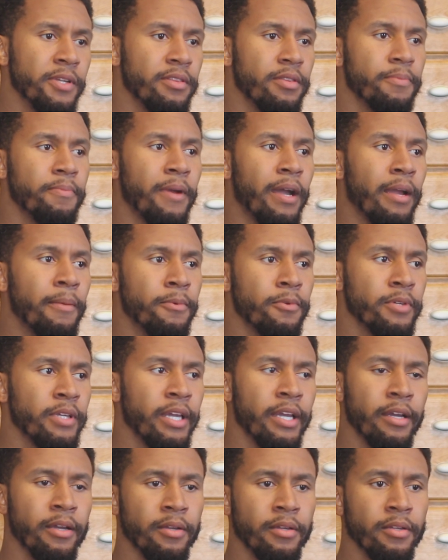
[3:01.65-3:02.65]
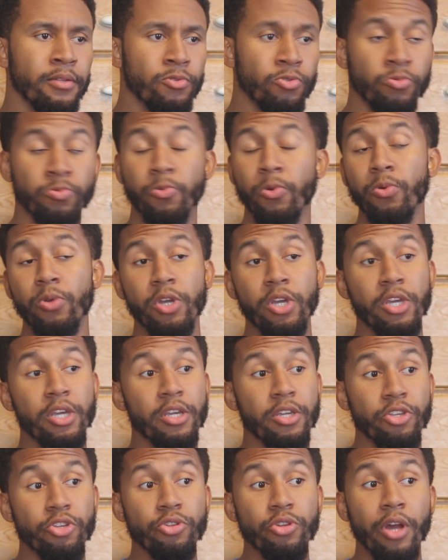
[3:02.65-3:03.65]
the Bible, yeah.
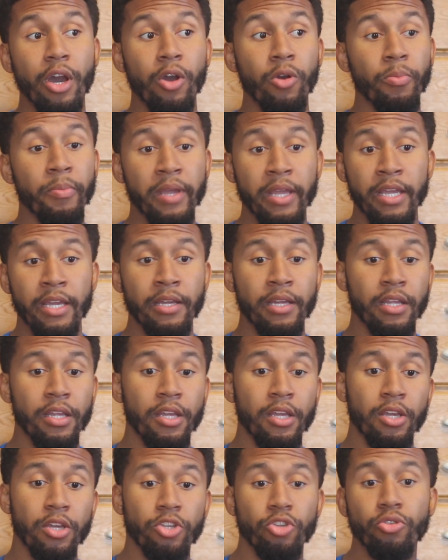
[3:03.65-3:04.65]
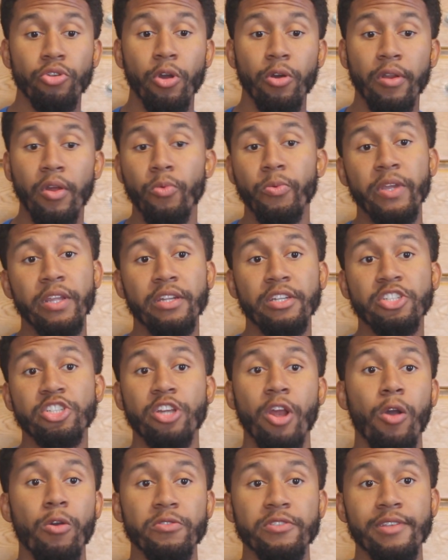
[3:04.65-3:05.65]
Well, man, that we the
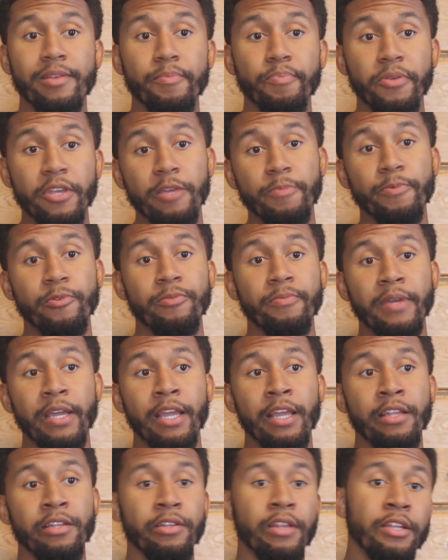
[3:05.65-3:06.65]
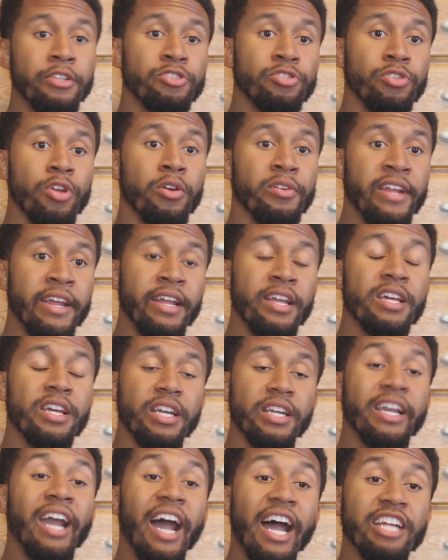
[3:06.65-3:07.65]
chosen people, man, that
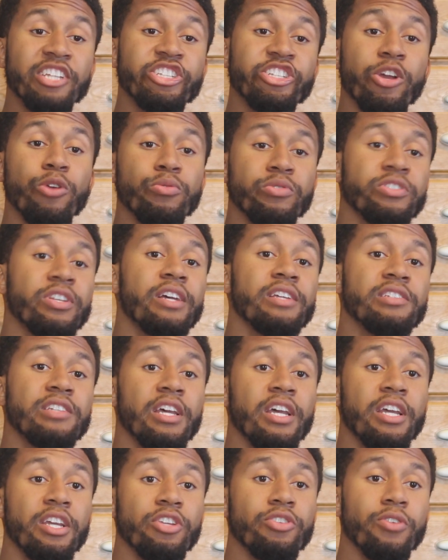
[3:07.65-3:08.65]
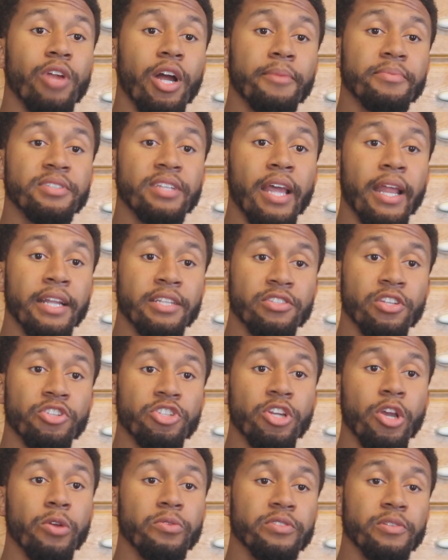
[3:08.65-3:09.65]
that God chose us, I'm saying, as a
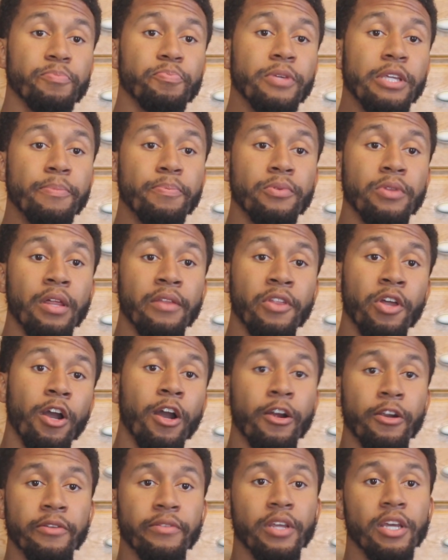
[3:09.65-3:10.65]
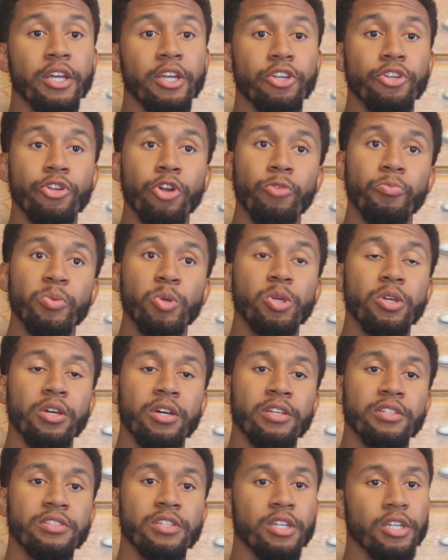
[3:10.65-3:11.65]
chosen people of the earth,
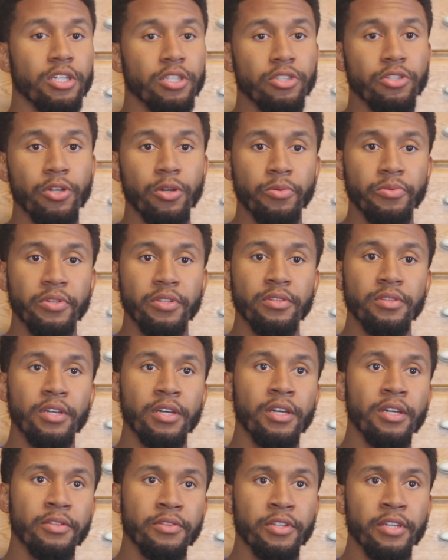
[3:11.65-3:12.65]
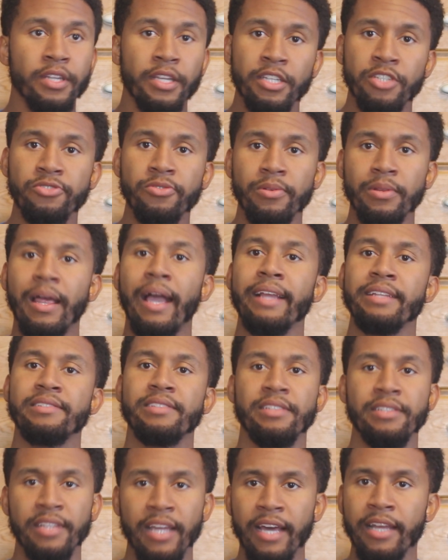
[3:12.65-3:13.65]
because, the Israelites
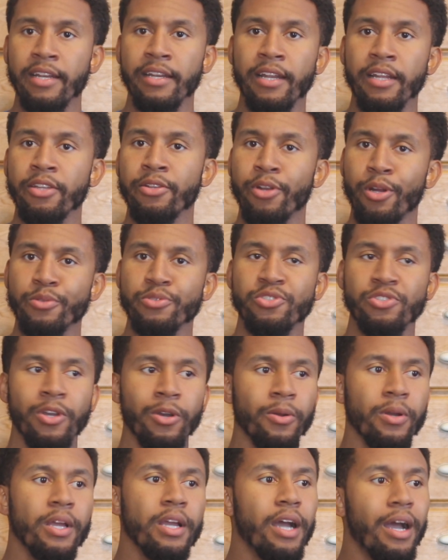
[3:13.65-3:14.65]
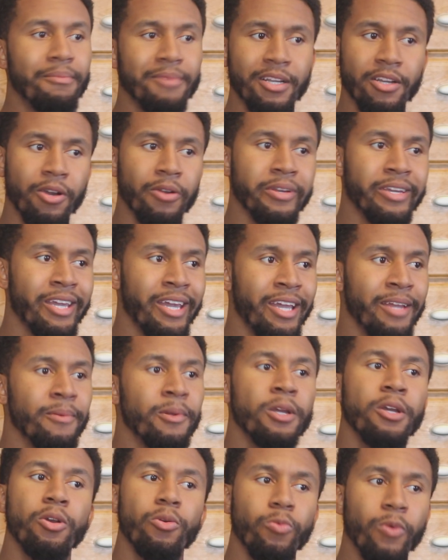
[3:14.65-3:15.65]
and da-da-da, so I'm like, okay,
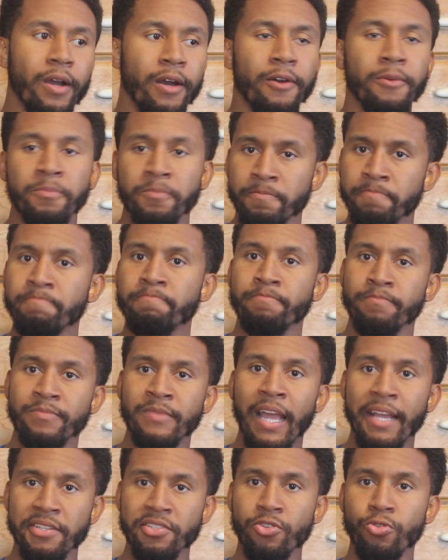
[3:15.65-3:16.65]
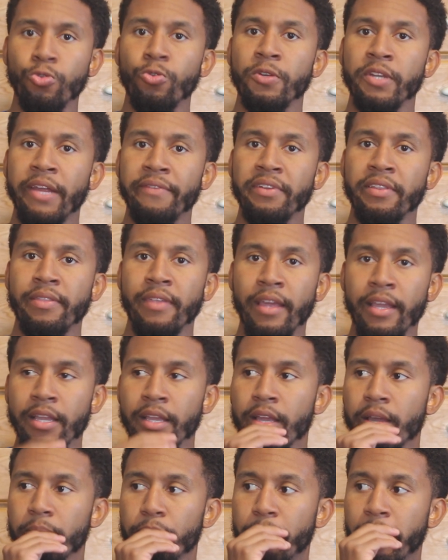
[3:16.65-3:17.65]
well, that's cool and everything,
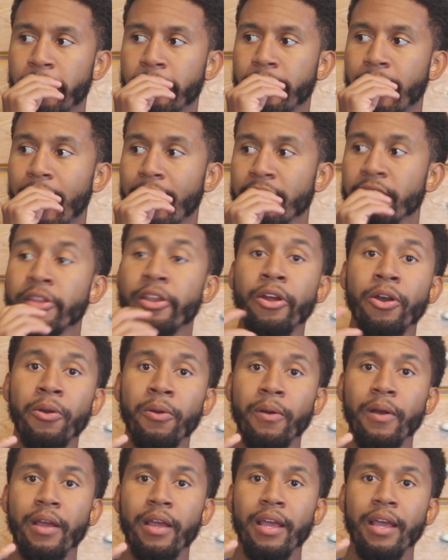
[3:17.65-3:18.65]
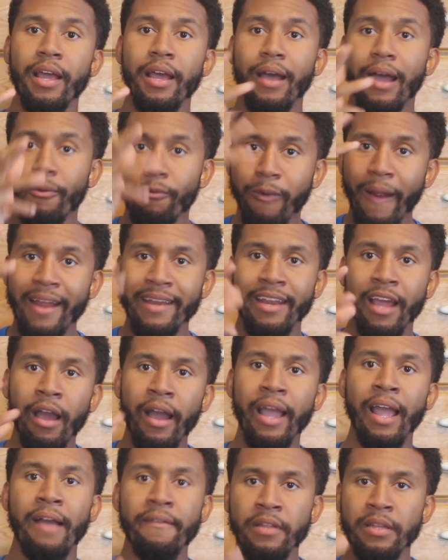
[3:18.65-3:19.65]
but, right now I
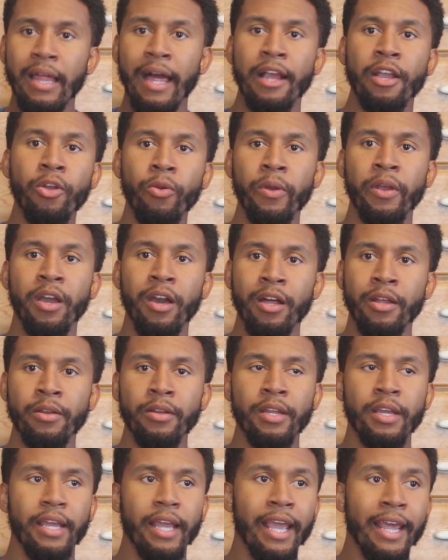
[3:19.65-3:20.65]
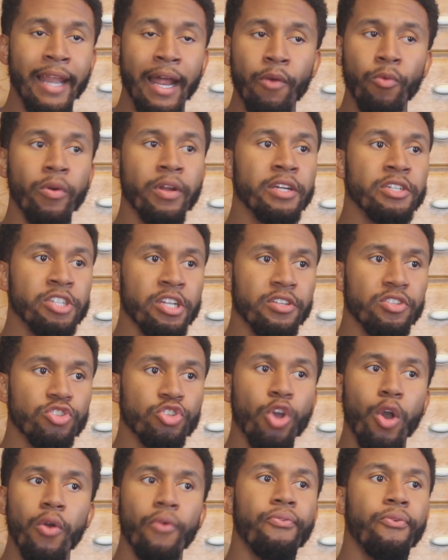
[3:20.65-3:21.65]
have a lot going on and I want to just
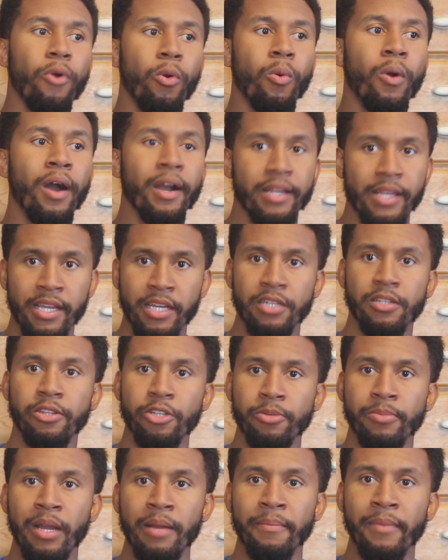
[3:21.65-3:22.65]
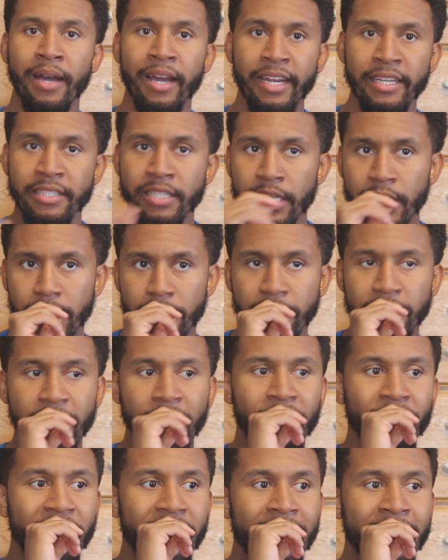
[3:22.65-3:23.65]
go for a walk and clear my mind,
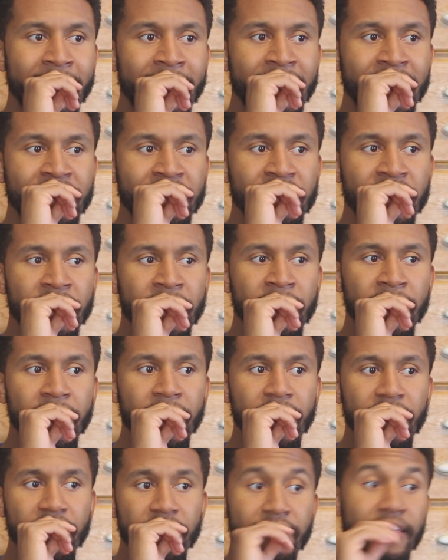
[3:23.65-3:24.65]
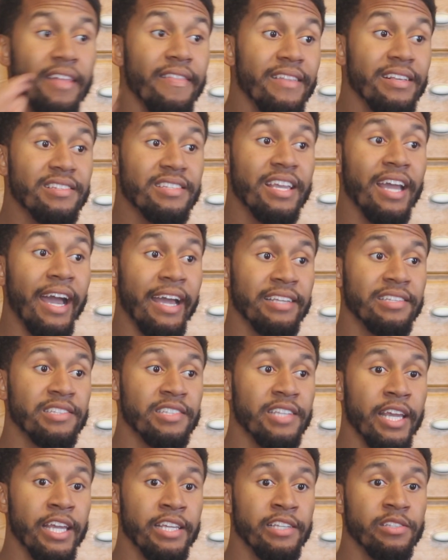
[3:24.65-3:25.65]
and then this guy
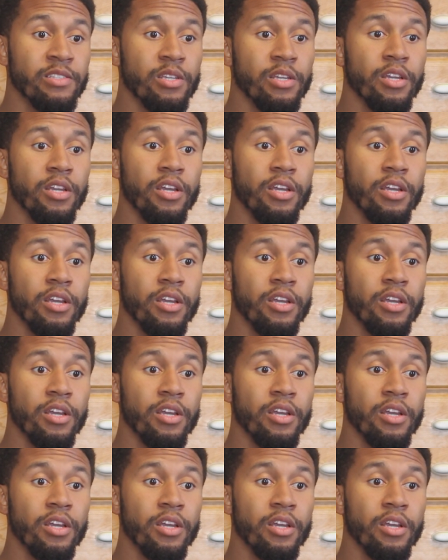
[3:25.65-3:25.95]
says,